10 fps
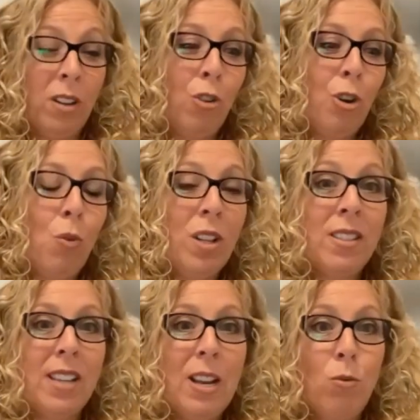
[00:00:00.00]
lawyer on one
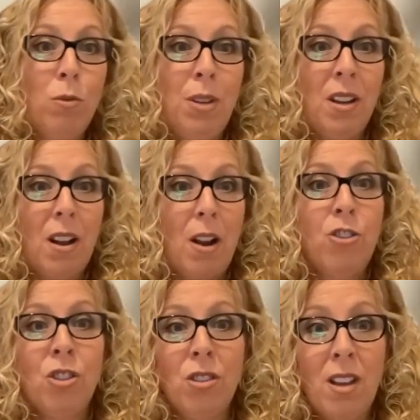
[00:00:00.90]
side will be
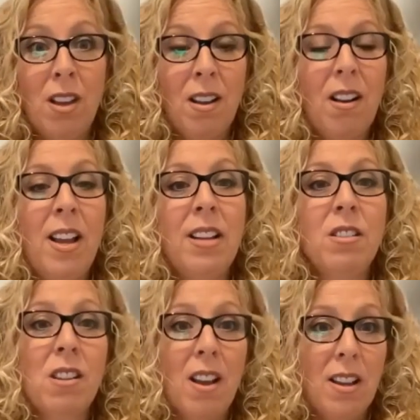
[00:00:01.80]
encouraging the client